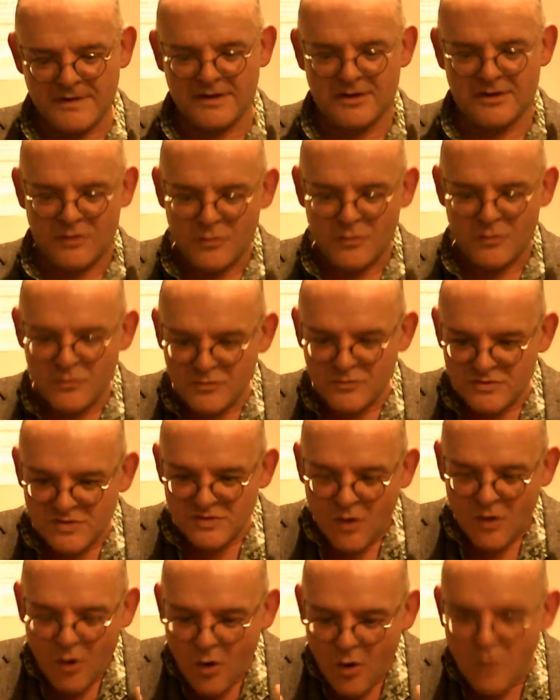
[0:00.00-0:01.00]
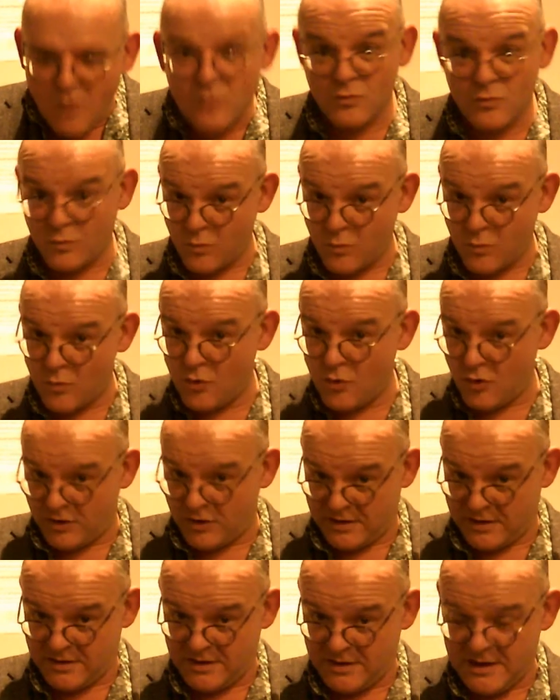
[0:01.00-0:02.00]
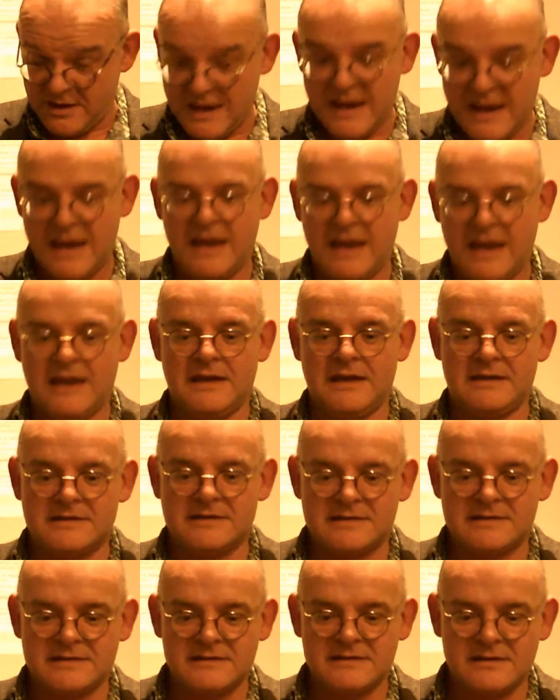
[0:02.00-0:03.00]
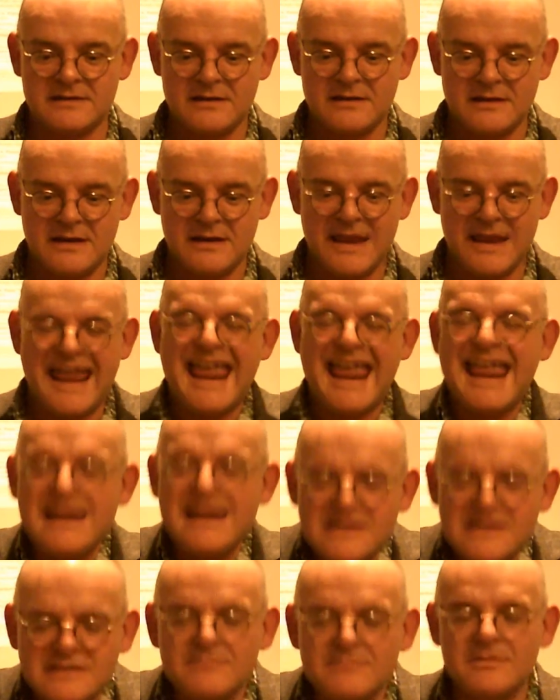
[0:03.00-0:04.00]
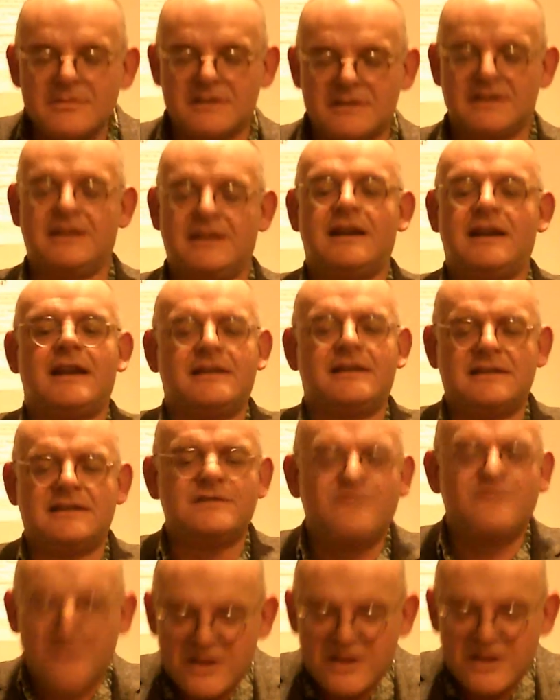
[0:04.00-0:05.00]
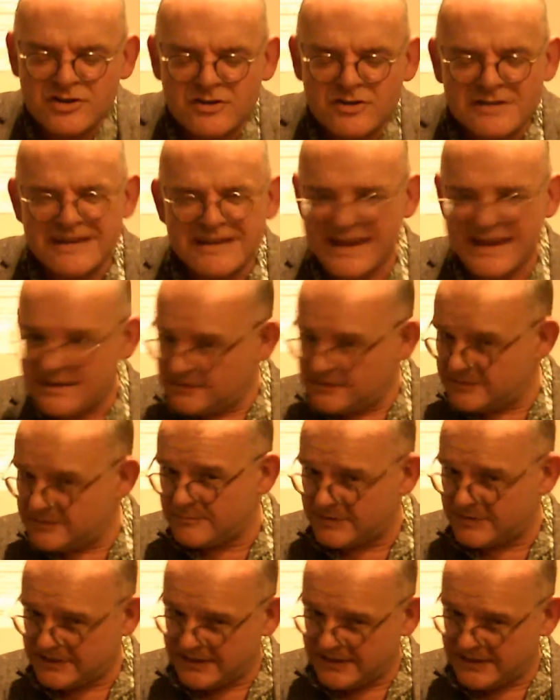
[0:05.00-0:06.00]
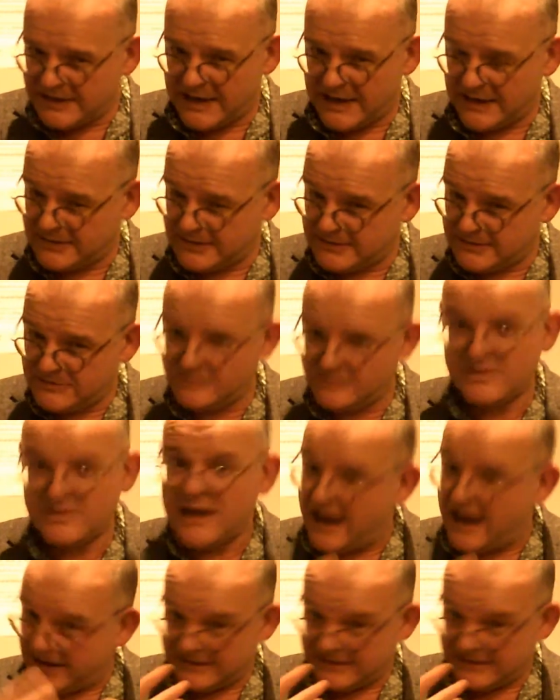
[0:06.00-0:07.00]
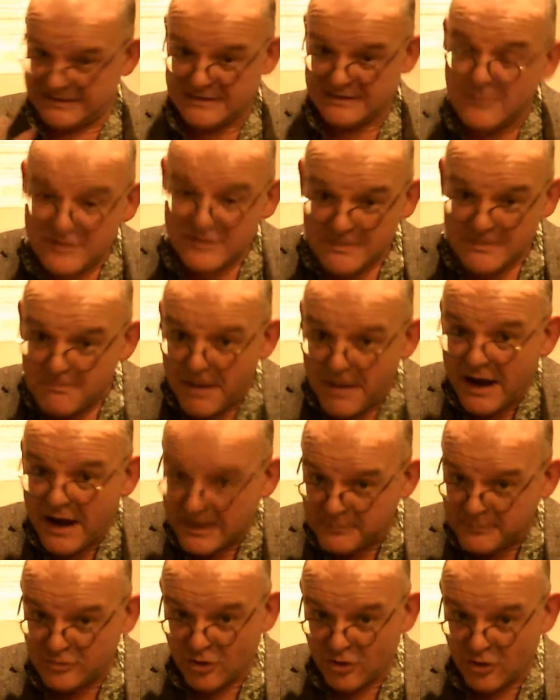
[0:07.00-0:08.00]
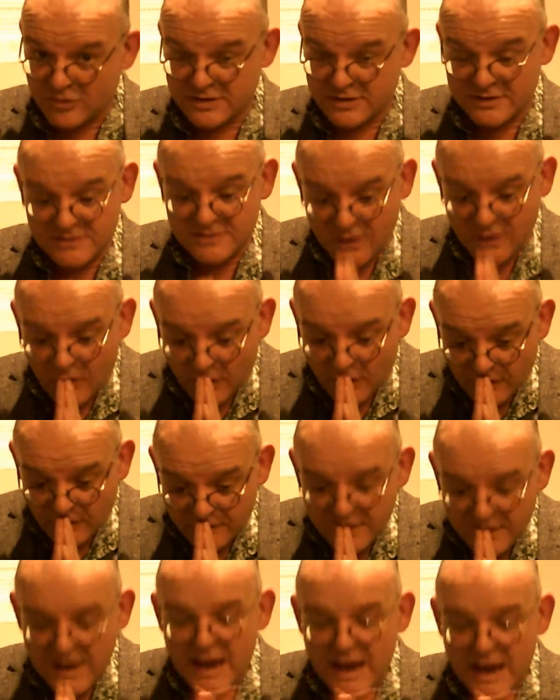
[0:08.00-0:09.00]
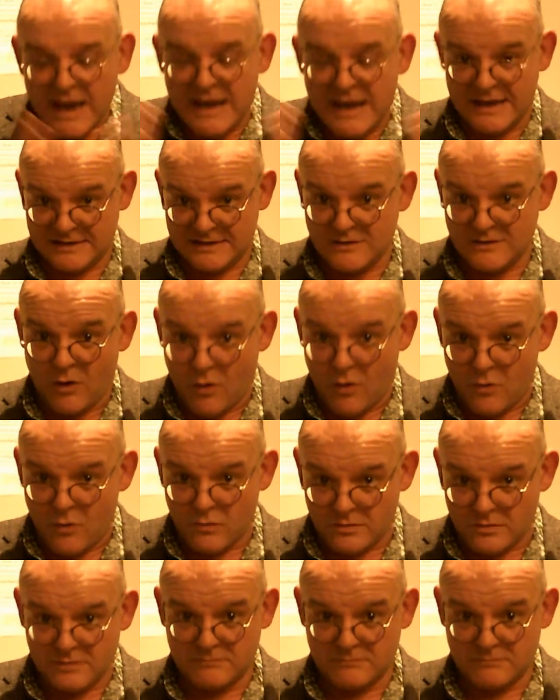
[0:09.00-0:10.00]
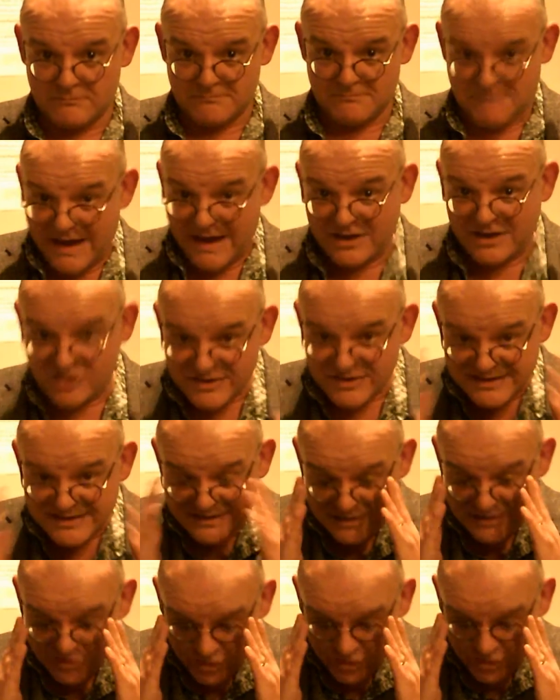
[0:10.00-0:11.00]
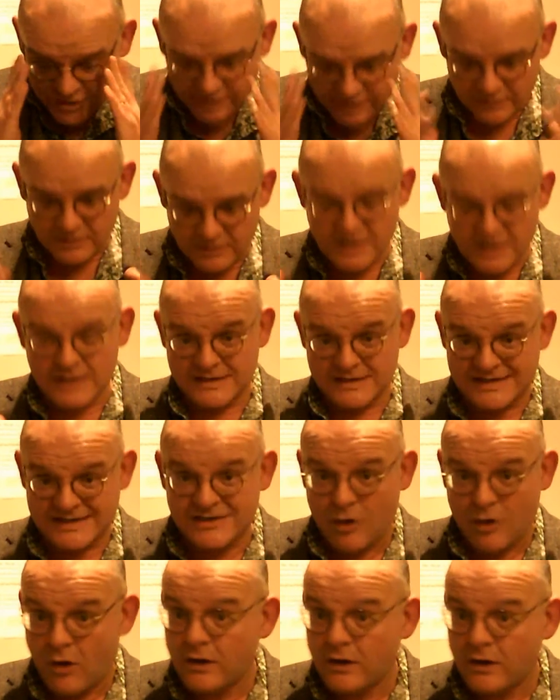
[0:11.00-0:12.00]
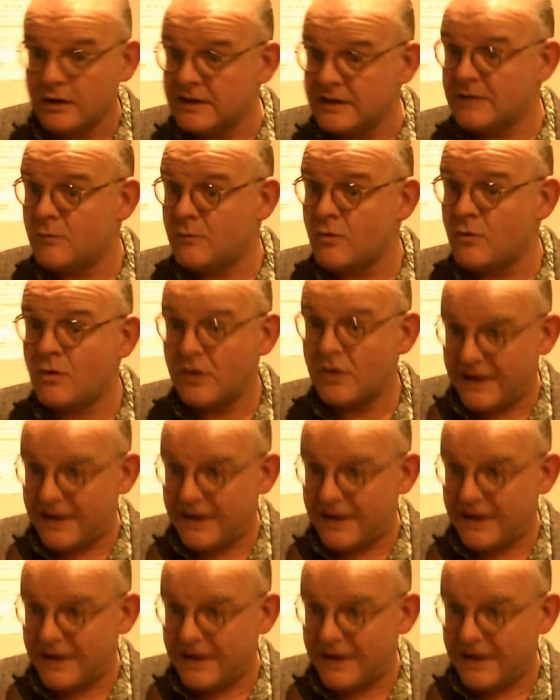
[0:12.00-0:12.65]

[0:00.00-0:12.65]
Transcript: whose own work is intimately connected, his fiction is intimately connected to, and is in some ways a byproduct of his own magisterial scholarly work